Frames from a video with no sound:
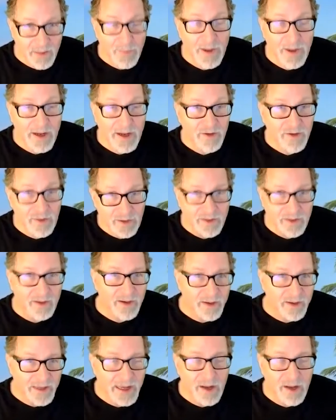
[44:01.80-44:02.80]
paid to
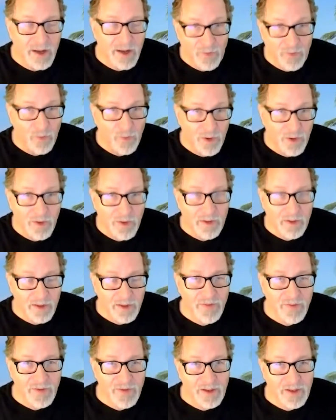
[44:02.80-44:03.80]
account for where they're
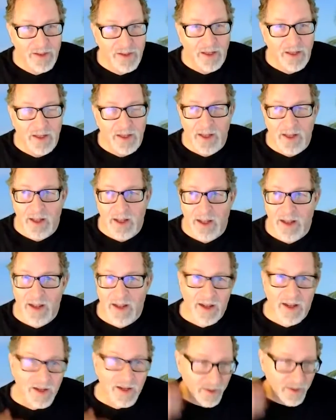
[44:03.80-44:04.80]
living.
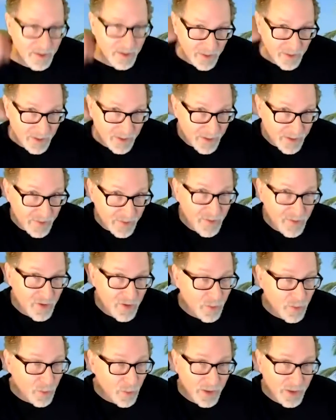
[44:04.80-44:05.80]
And they said,
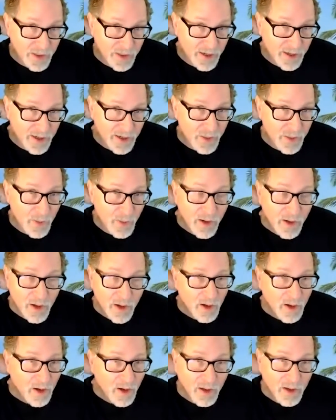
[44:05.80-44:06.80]
you could work anywhere.
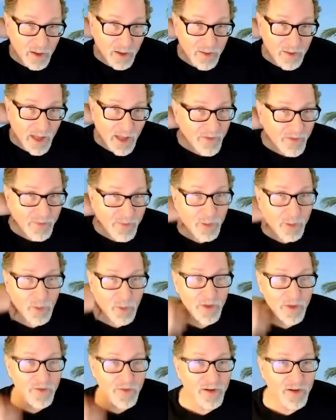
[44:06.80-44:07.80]
A lot of
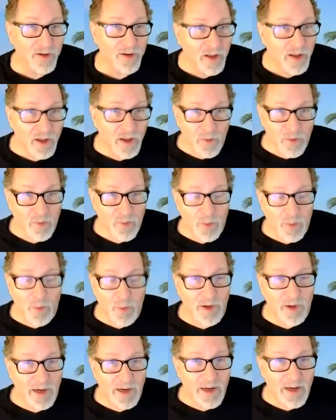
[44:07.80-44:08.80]
employees said, if we could
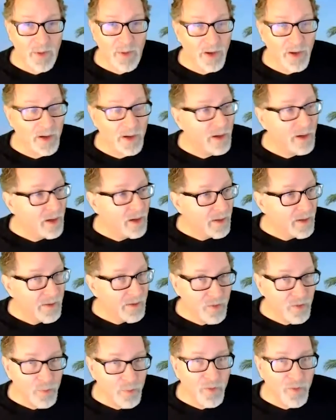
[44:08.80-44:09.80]
work anywhere,
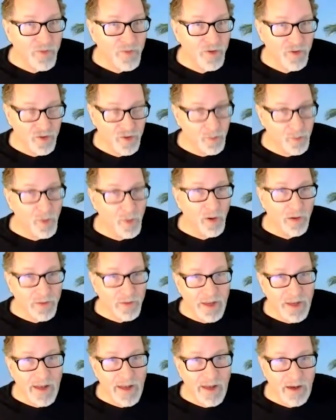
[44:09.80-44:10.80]
let's move to a small
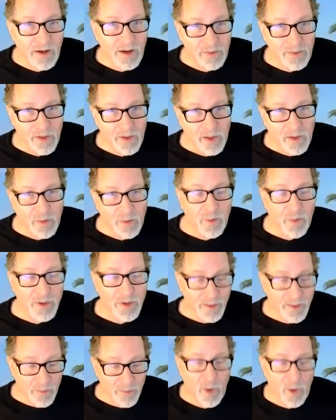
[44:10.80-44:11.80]
town where we
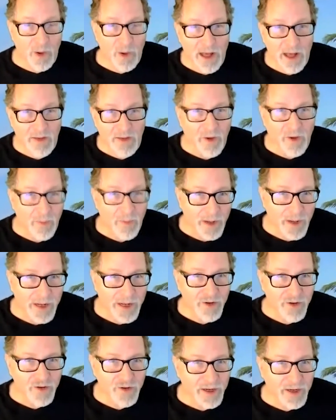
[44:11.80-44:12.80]
get more out of our
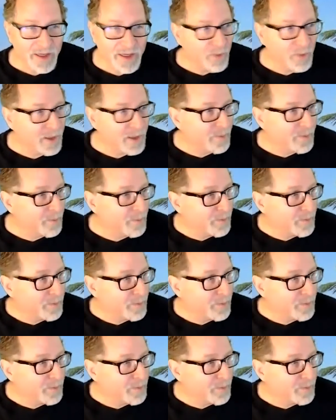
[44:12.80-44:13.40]
paycheck and we get,